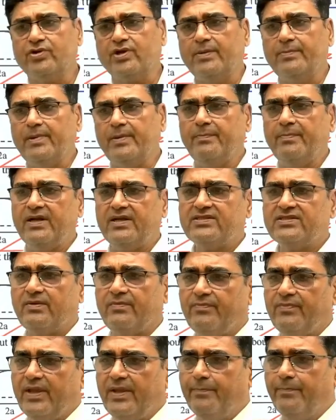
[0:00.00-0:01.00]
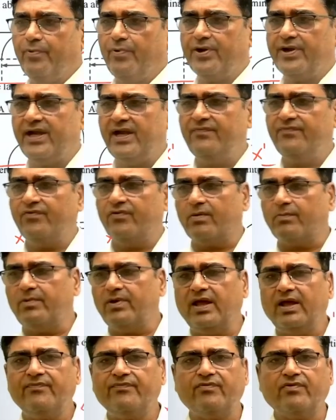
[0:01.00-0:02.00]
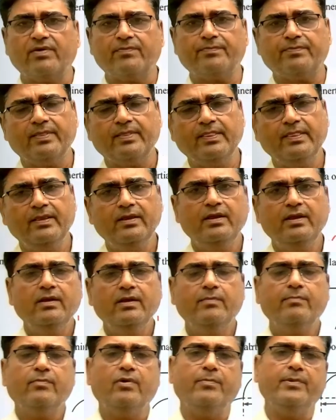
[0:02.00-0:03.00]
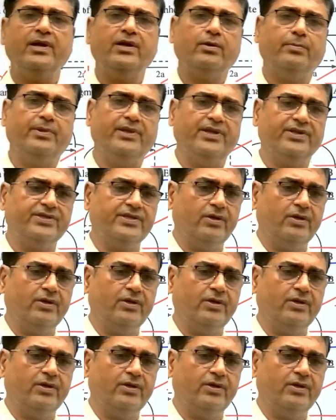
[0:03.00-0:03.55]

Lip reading: remember some important formula for moment of inertia.